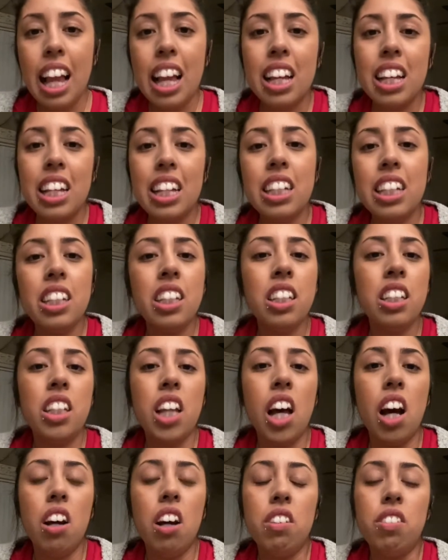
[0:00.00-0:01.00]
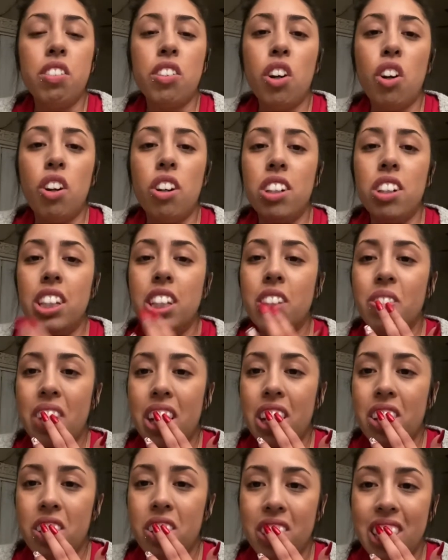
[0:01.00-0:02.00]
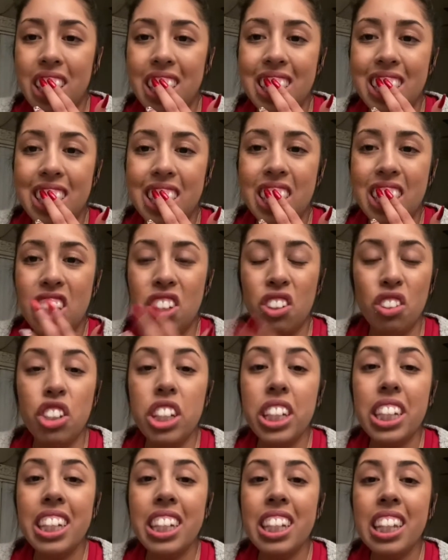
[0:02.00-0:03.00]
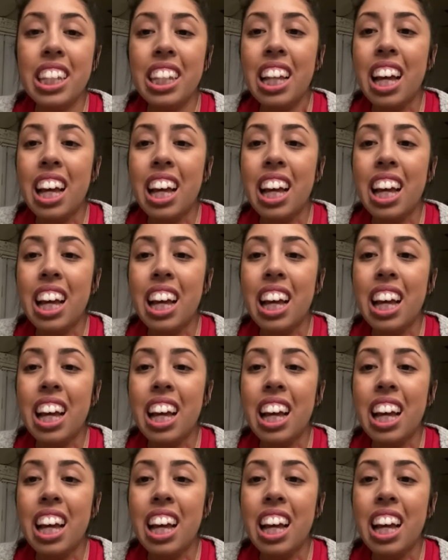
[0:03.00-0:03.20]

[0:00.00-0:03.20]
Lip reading: is, of course, my front 2 teeth.